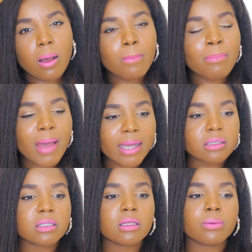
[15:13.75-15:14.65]
Come
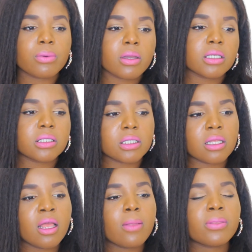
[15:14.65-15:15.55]
back to the
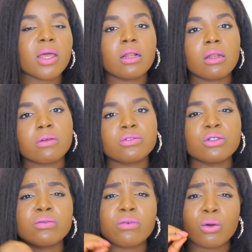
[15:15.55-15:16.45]
person that
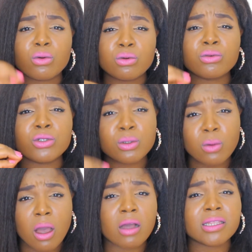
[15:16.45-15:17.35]
loves you for who
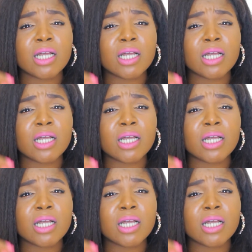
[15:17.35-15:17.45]
you are,